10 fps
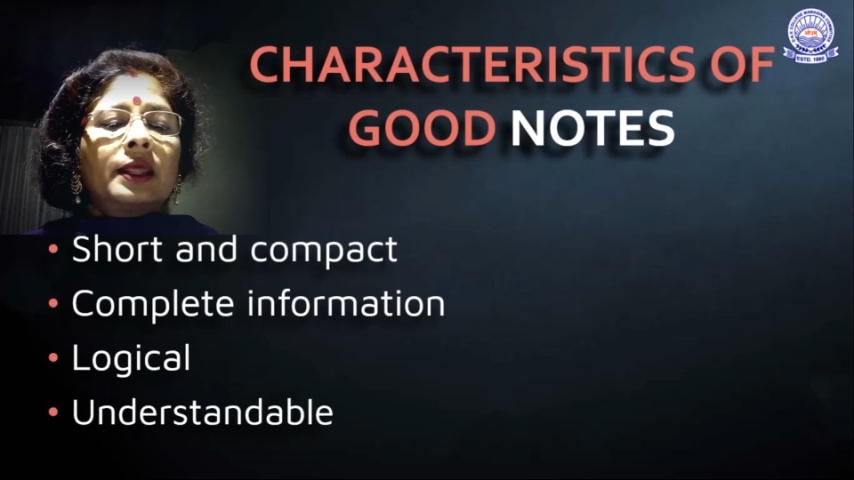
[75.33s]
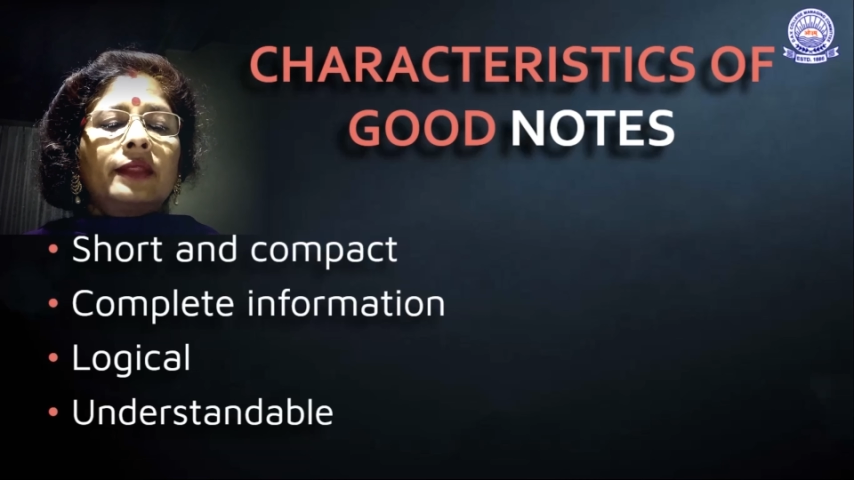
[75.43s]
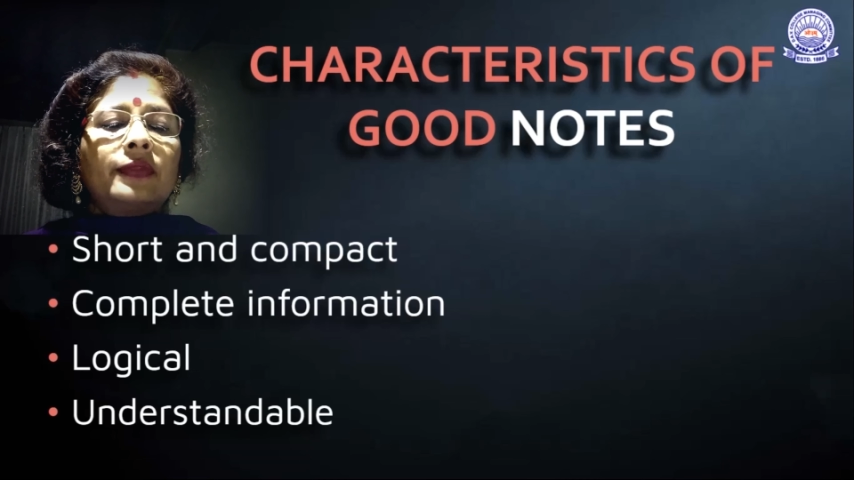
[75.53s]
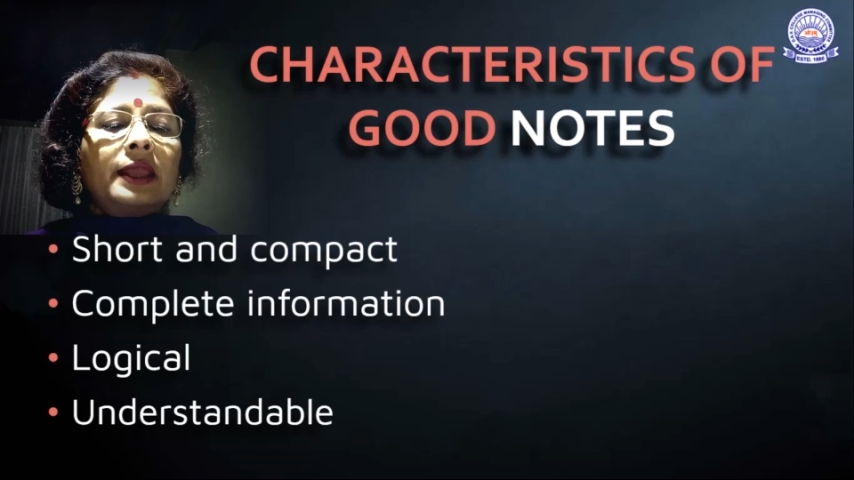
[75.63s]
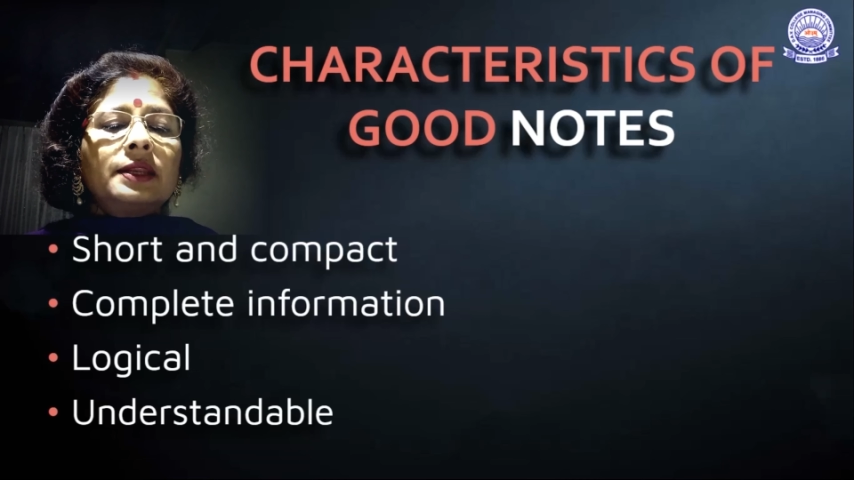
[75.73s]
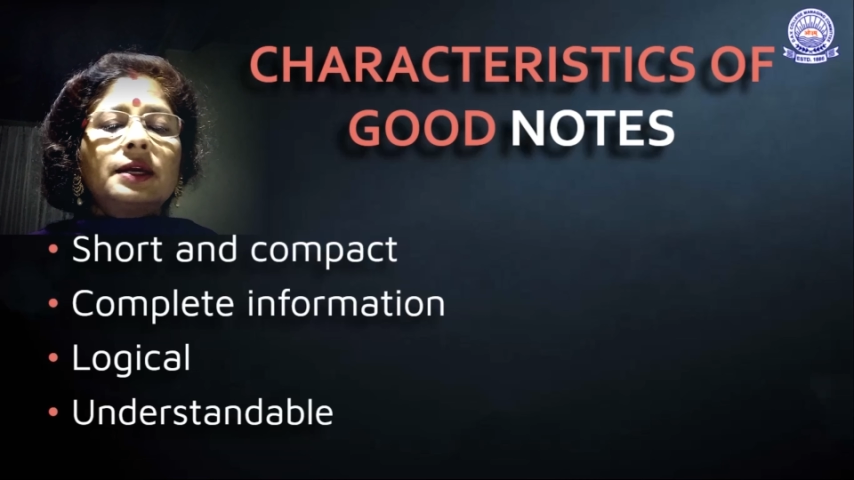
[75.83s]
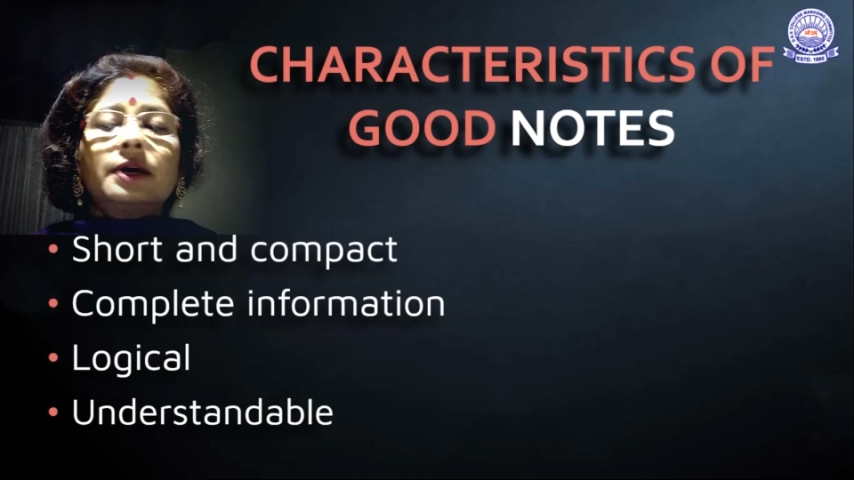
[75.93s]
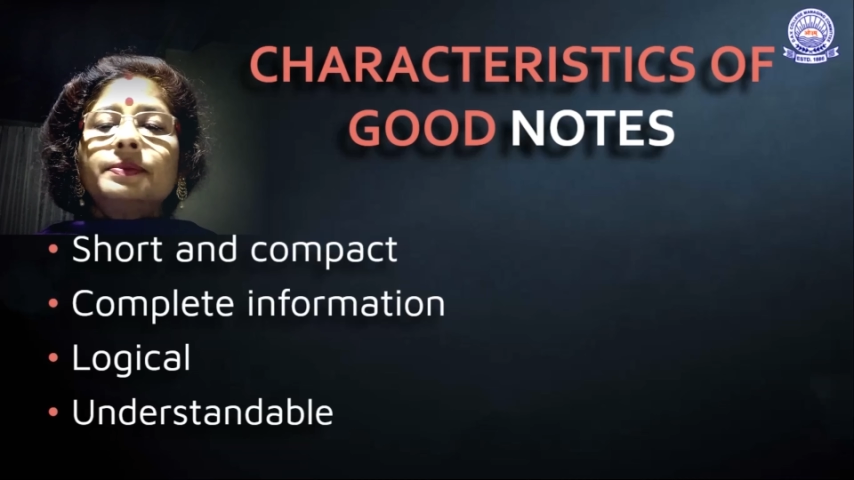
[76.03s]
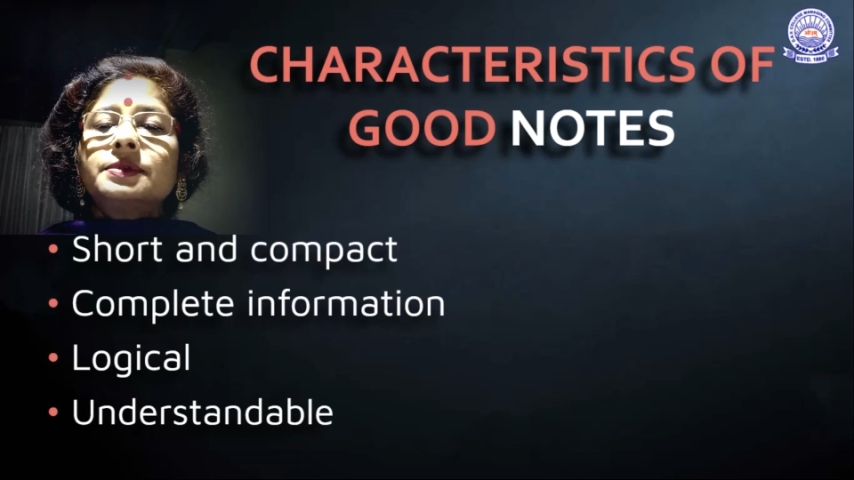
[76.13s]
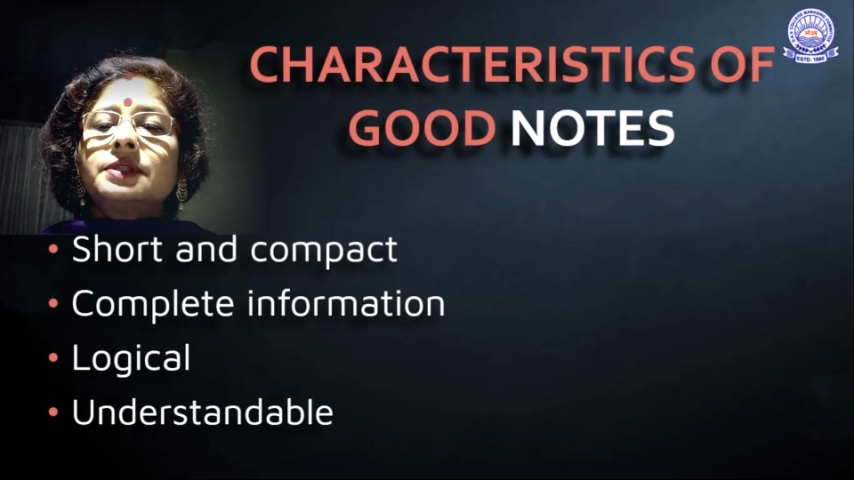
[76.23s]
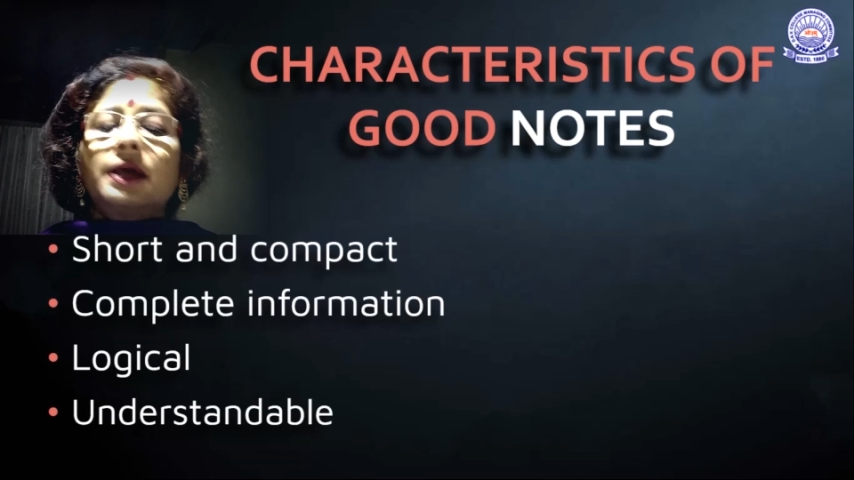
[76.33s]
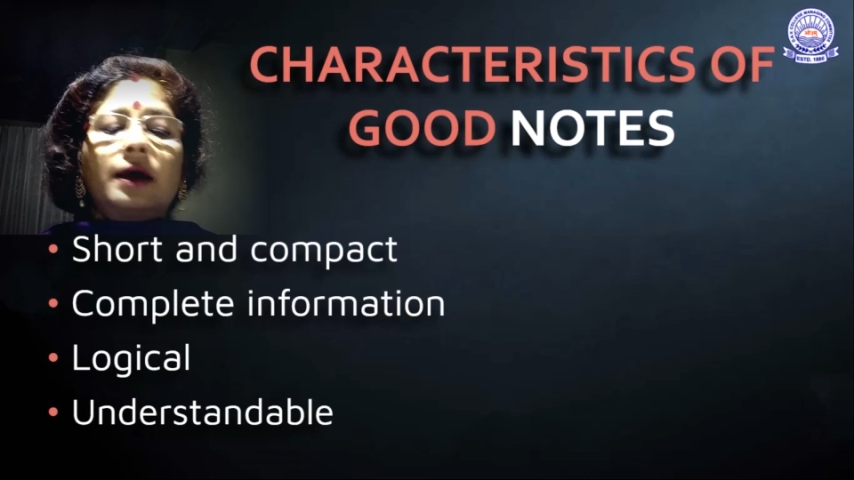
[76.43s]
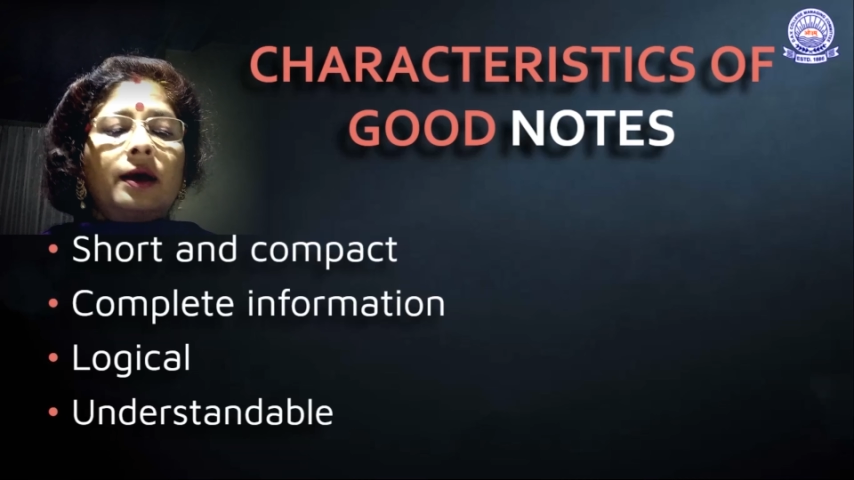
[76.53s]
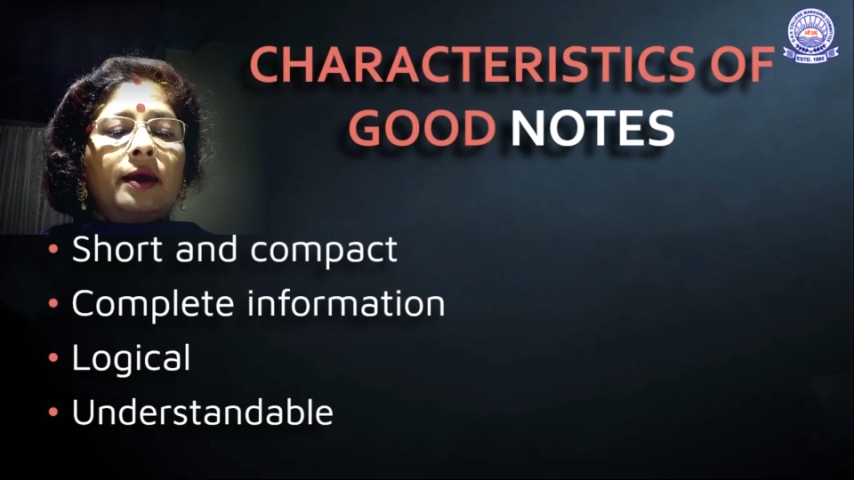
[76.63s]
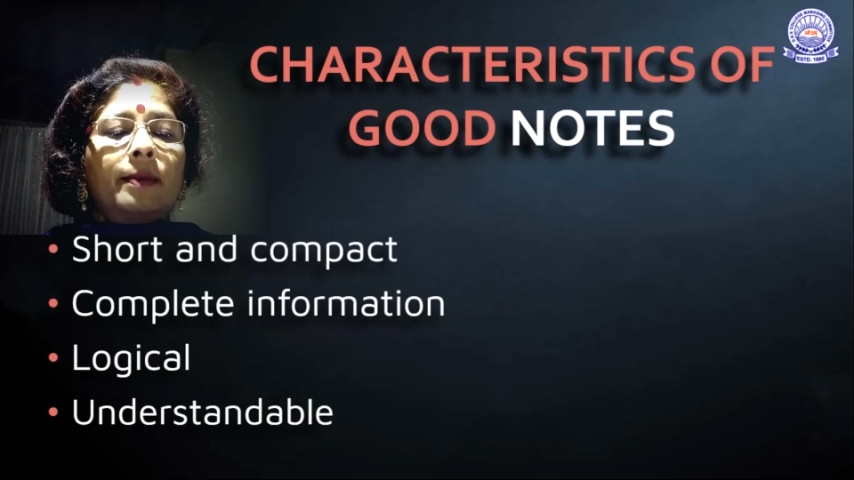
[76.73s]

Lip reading: Then comes the